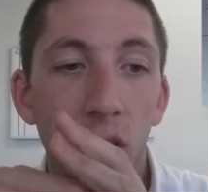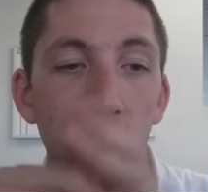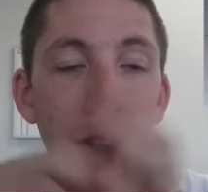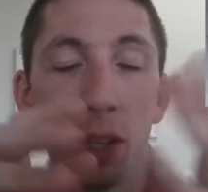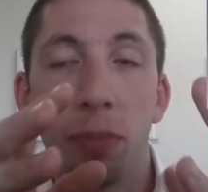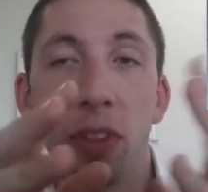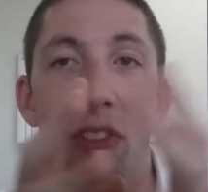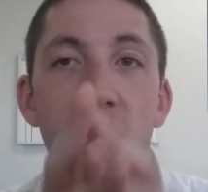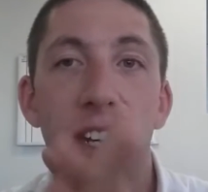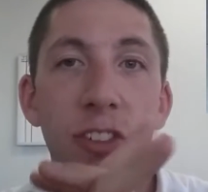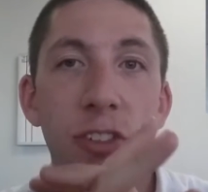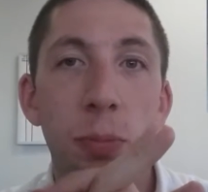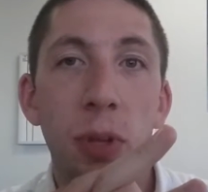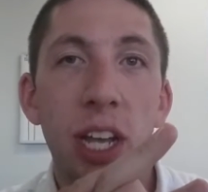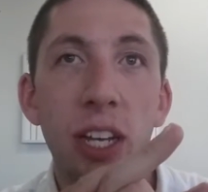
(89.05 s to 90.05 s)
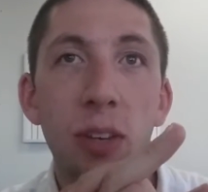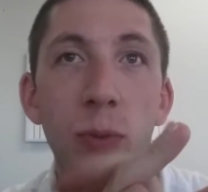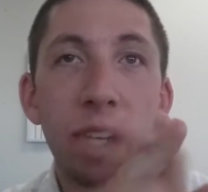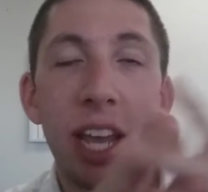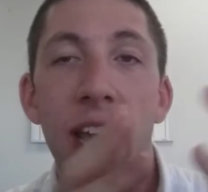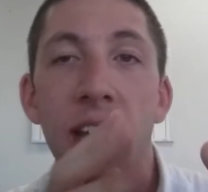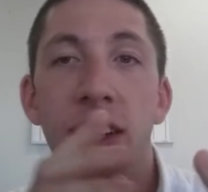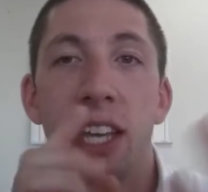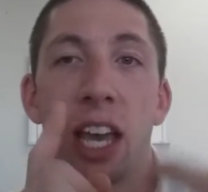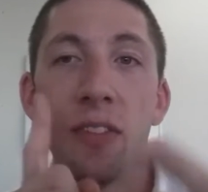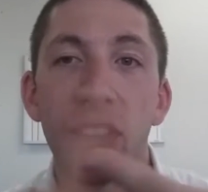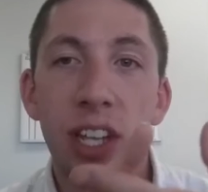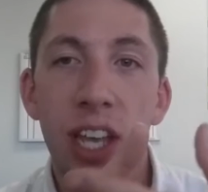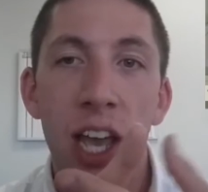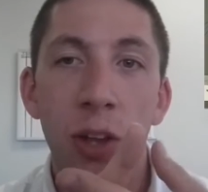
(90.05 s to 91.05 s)
clip that they displayed, we had
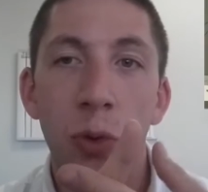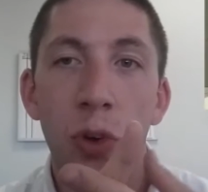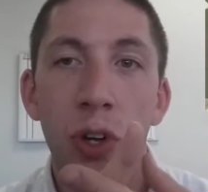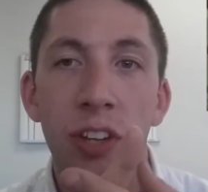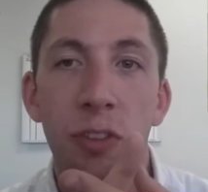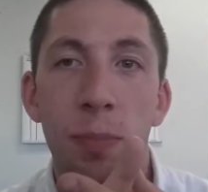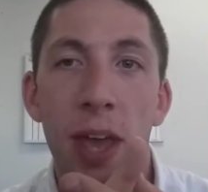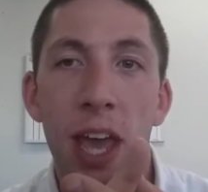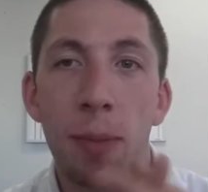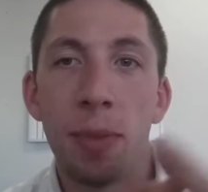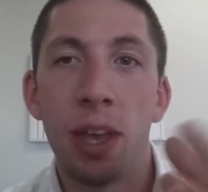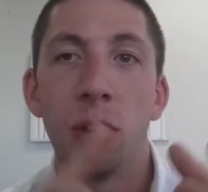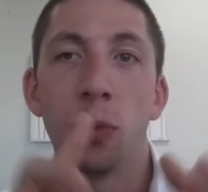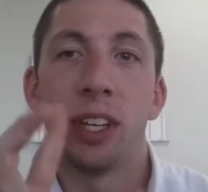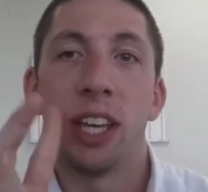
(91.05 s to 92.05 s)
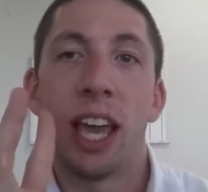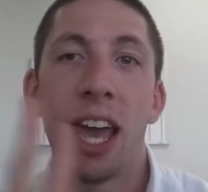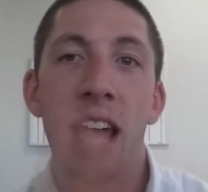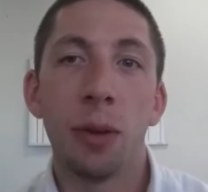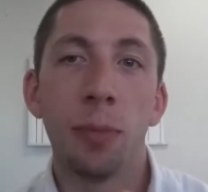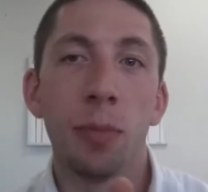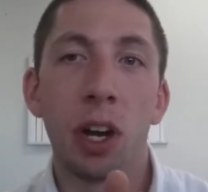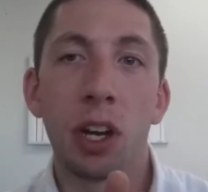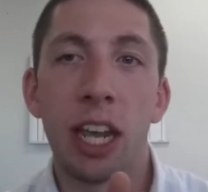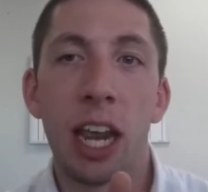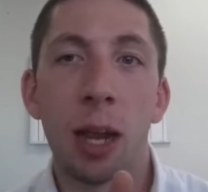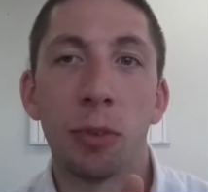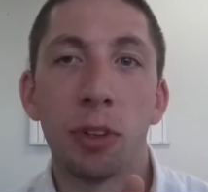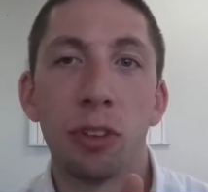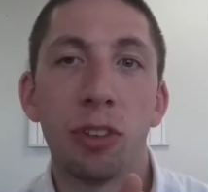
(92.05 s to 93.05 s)
Kevin Conroy as Batman, we had Mark
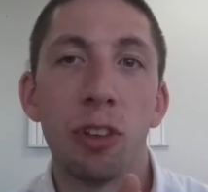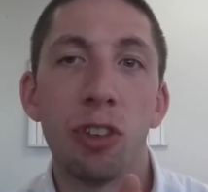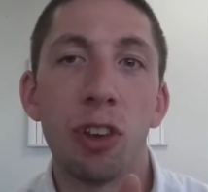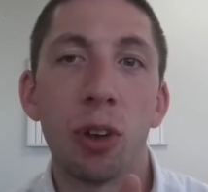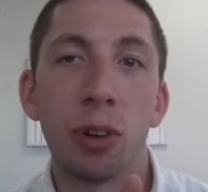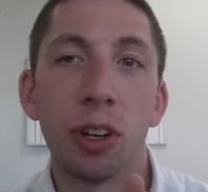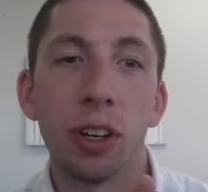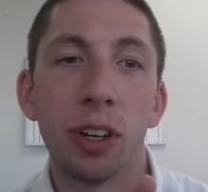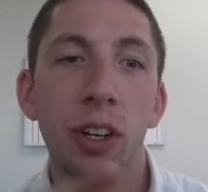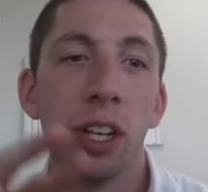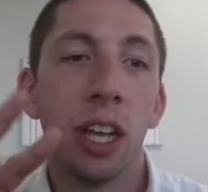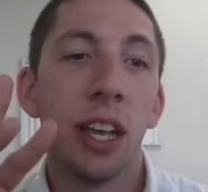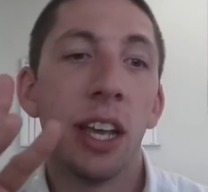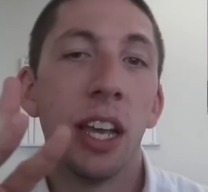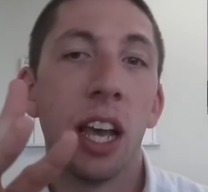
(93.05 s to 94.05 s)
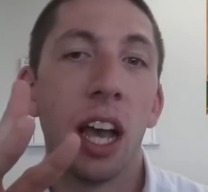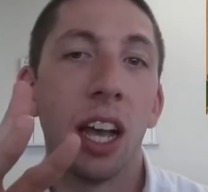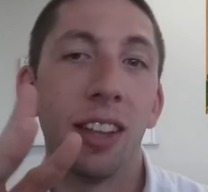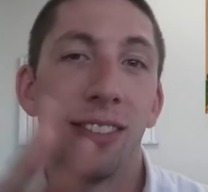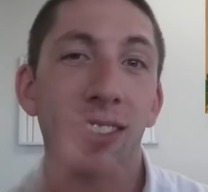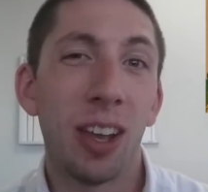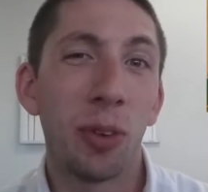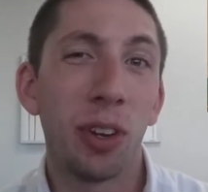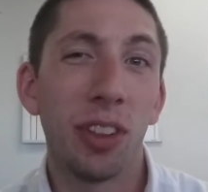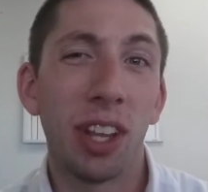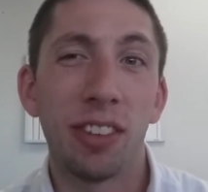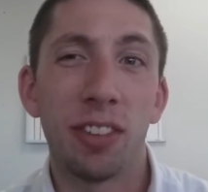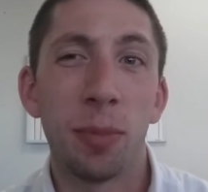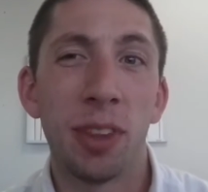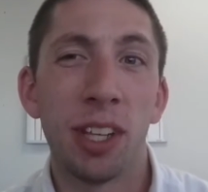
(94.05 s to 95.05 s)
Hamill as the Joker. It sounded
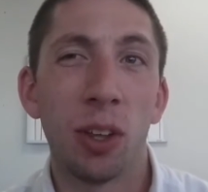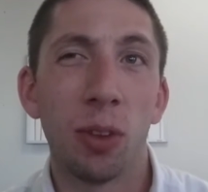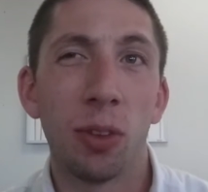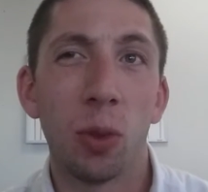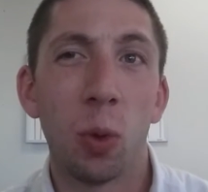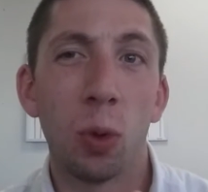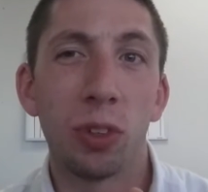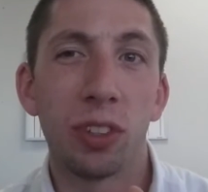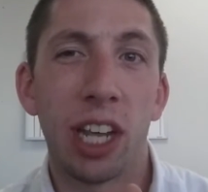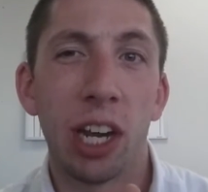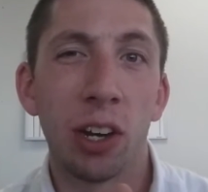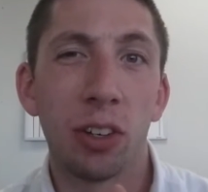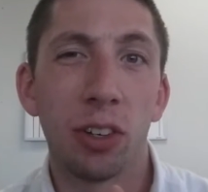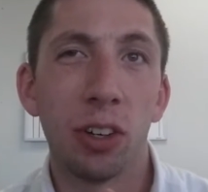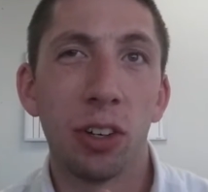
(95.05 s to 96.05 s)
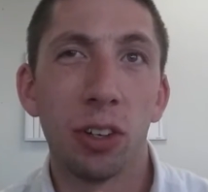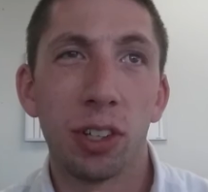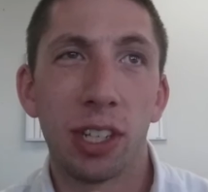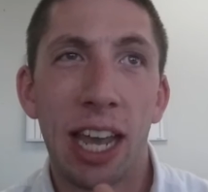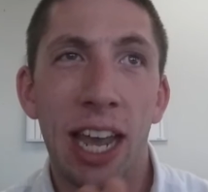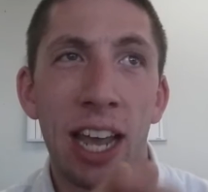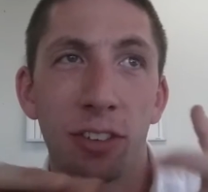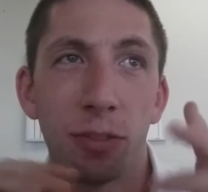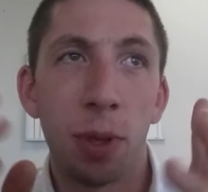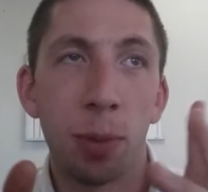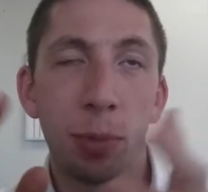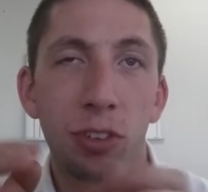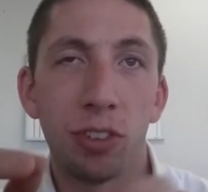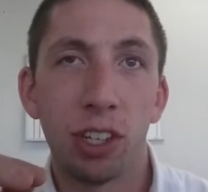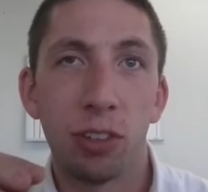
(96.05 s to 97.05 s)
like some of the old character cast
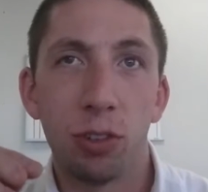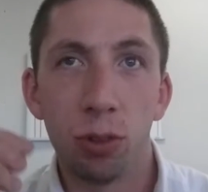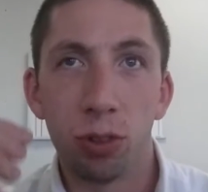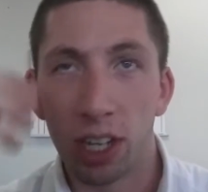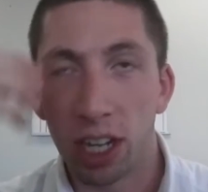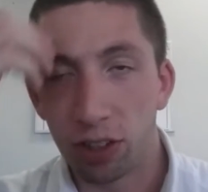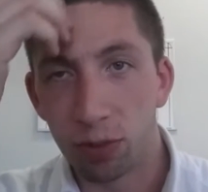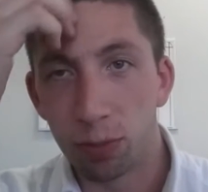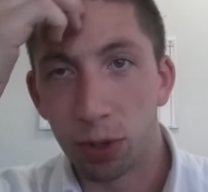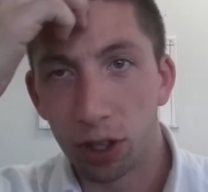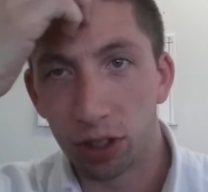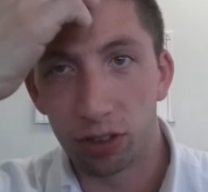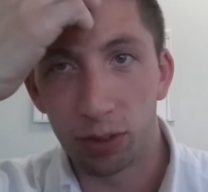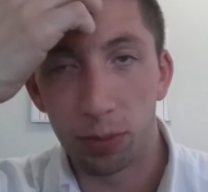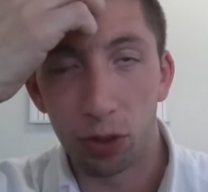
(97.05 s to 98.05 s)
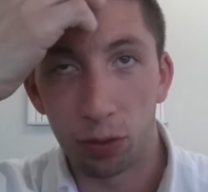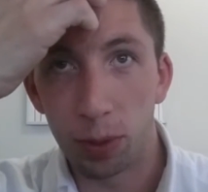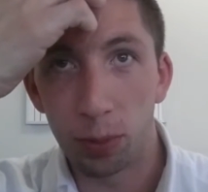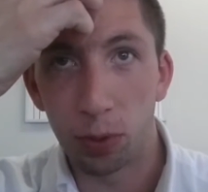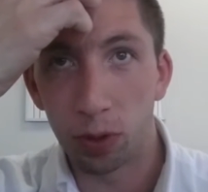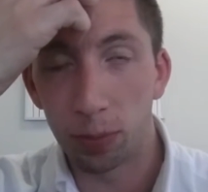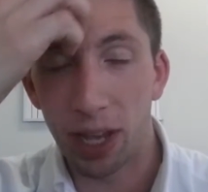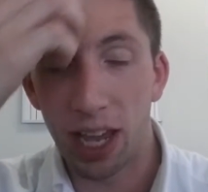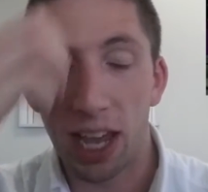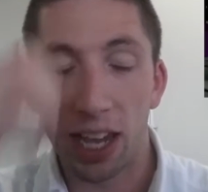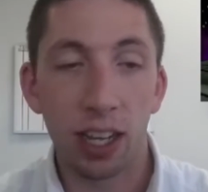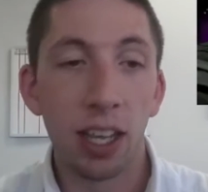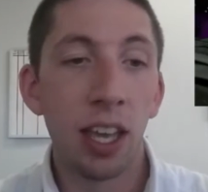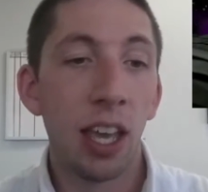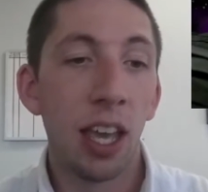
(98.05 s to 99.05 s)
members, like Susan Eisenberg and some of those people are
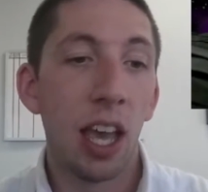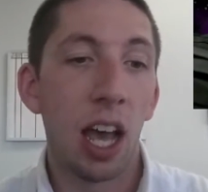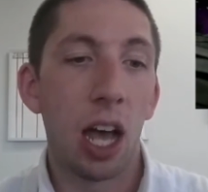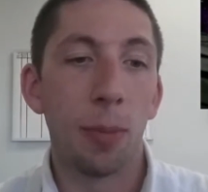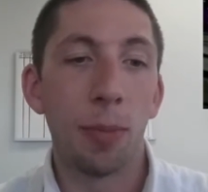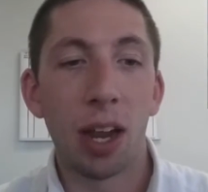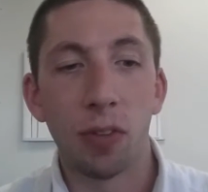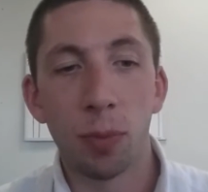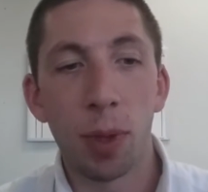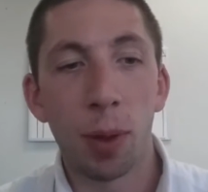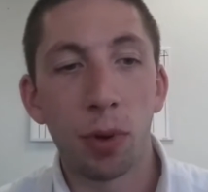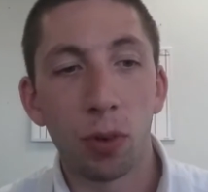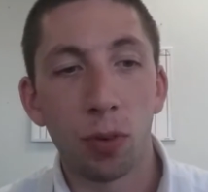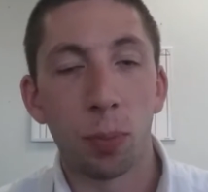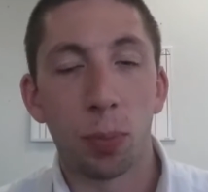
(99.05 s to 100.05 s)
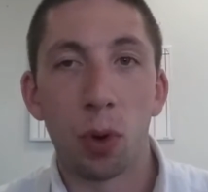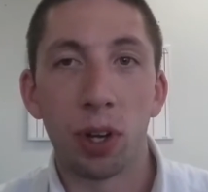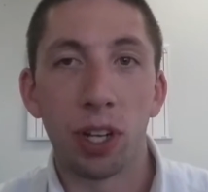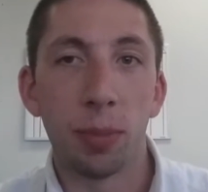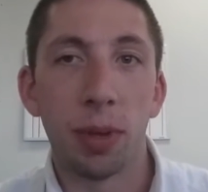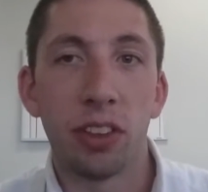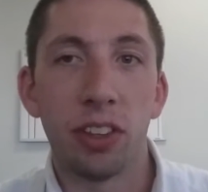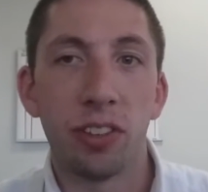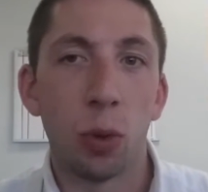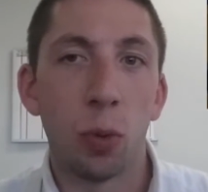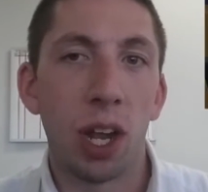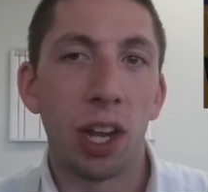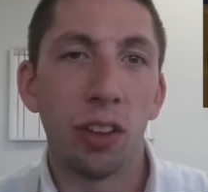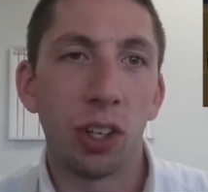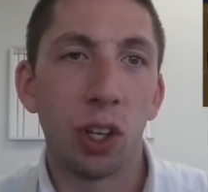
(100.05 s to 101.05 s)
back. I remember reporting about this a
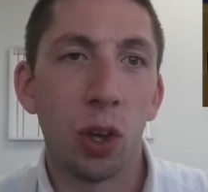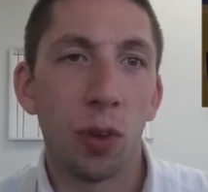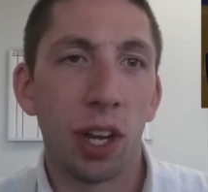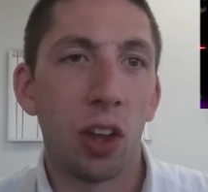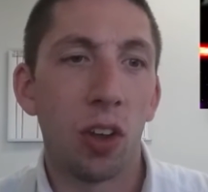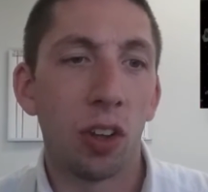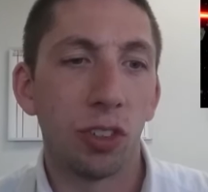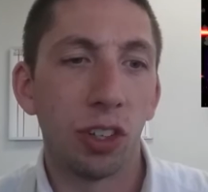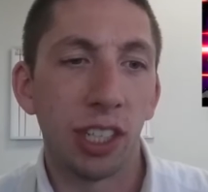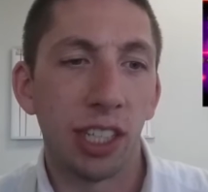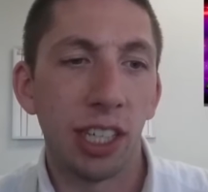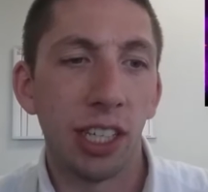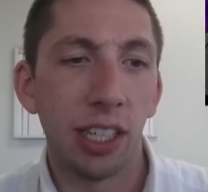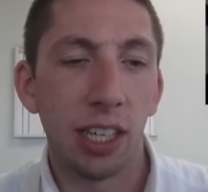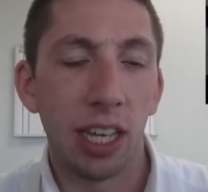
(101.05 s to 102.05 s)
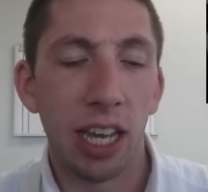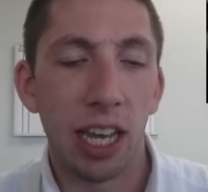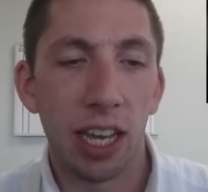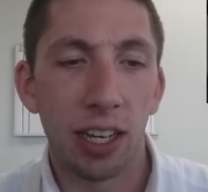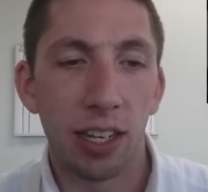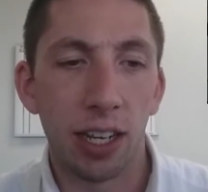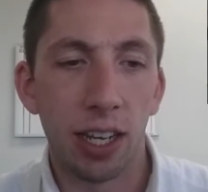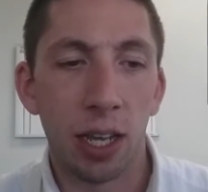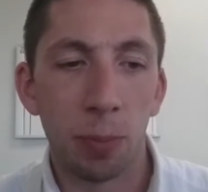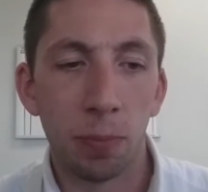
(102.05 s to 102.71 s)
while ago on Altered Geek, and